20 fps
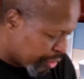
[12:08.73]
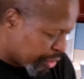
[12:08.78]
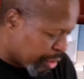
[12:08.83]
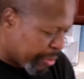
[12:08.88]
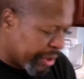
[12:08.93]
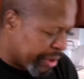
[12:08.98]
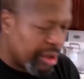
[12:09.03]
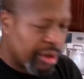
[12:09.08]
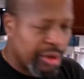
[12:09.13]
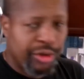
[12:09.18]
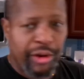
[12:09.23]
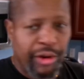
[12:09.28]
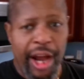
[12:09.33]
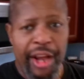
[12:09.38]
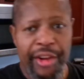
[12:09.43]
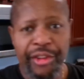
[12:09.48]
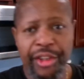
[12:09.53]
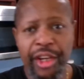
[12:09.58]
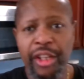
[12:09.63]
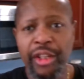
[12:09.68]
So we're gonna try
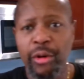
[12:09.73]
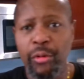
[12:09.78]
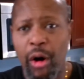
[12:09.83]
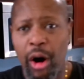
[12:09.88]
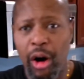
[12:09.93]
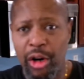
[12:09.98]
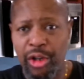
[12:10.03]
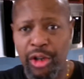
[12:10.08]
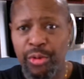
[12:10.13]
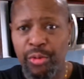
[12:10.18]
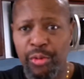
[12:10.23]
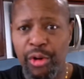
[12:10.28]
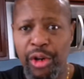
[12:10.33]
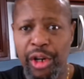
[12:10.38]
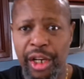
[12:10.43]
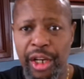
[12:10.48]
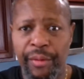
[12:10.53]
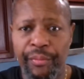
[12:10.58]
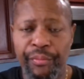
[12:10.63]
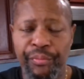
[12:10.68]
another
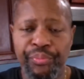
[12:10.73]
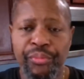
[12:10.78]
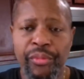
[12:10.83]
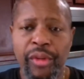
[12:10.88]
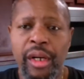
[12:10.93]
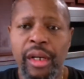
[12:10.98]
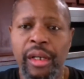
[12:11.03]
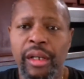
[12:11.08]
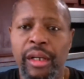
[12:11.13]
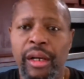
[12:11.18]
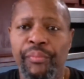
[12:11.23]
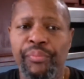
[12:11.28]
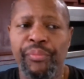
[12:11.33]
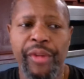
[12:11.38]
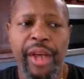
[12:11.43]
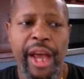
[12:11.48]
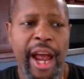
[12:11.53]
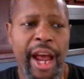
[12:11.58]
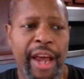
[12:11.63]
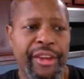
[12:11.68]
Walkerswood,
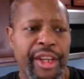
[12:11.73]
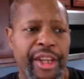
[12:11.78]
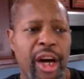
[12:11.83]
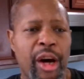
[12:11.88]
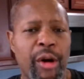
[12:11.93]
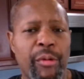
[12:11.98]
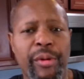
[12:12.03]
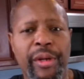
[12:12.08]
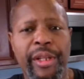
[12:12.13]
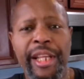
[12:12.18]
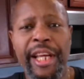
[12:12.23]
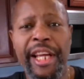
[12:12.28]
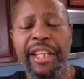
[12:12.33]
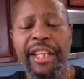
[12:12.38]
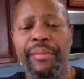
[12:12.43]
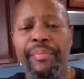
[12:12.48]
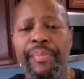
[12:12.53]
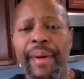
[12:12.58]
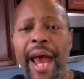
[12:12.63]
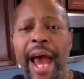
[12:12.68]
and to help clean the
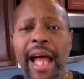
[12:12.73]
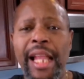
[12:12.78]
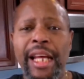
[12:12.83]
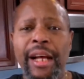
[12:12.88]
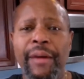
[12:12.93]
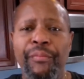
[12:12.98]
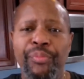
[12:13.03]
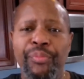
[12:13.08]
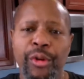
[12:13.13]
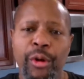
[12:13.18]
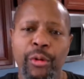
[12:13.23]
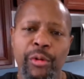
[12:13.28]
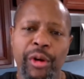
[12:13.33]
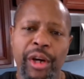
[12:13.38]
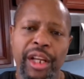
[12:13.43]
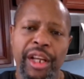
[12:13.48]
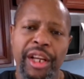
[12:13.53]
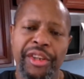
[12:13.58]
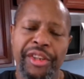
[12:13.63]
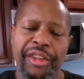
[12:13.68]
palate, we're
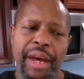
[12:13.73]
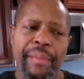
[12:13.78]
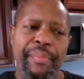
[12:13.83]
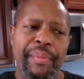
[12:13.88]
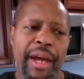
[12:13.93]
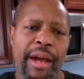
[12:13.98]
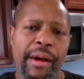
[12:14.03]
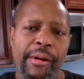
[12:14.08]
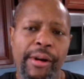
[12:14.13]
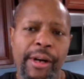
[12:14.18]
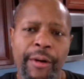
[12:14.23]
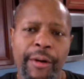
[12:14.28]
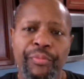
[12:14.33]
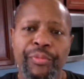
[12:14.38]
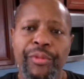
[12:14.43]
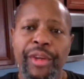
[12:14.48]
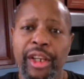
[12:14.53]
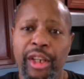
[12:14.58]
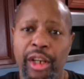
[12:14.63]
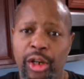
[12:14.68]
gonna dip it
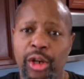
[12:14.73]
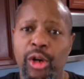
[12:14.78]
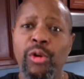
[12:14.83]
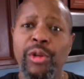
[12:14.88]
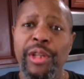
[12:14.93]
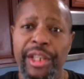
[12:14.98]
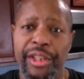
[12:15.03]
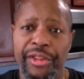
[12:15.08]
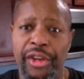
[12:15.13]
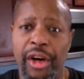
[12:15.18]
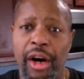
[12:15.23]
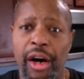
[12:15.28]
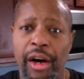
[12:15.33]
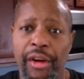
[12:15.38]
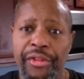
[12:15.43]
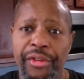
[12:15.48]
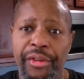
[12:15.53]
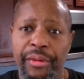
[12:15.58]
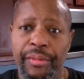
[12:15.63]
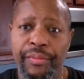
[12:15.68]
in our cooling
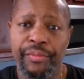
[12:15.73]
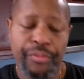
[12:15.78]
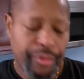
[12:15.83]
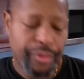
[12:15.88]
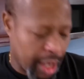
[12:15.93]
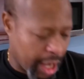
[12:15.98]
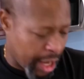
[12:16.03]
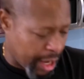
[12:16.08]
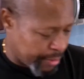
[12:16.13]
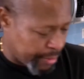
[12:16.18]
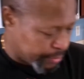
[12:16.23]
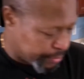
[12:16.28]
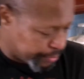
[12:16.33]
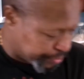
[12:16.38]
sauce. Okay.